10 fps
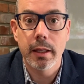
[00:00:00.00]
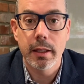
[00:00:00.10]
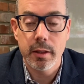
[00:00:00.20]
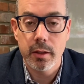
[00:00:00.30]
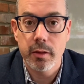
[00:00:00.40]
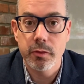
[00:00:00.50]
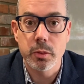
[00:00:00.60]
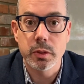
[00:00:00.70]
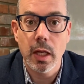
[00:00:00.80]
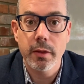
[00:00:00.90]
if you
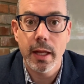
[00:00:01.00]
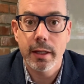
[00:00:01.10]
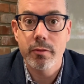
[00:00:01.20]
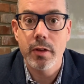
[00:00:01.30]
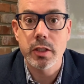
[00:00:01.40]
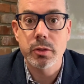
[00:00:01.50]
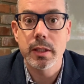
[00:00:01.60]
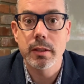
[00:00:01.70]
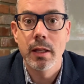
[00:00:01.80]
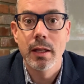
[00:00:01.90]
sell that
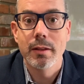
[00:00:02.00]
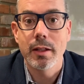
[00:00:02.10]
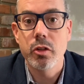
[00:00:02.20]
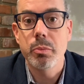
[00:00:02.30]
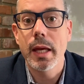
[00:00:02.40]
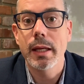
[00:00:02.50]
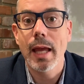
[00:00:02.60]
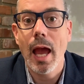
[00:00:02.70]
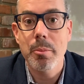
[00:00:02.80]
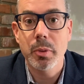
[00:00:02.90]
investment, then you pay a
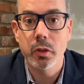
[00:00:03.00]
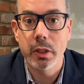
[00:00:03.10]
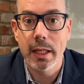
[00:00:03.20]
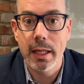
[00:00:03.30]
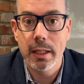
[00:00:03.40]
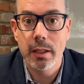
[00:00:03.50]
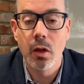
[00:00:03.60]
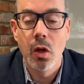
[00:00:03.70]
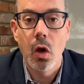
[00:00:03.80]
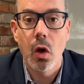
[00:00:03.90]
capital gain
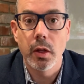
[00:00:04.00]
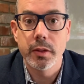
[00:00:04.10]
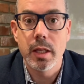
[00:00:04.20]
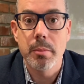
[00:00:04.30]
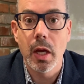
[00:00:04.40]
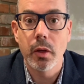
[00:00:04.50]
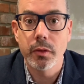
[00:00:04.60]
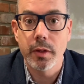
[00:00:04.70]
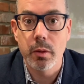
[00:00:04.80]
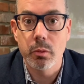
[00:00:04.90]
on the
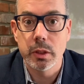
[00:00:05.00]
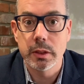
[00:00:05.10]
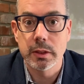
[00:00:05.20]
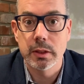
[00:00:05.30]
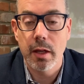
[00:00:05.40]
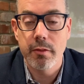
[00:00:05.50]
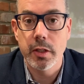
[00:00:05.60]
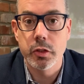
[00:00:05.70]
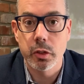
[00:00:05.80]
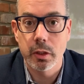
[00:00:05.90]
amount that was
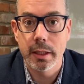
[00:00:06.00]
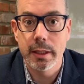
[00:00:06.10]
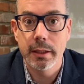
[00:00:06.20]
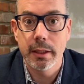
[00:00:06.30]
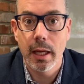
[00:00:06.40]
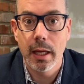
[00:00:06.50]
eventually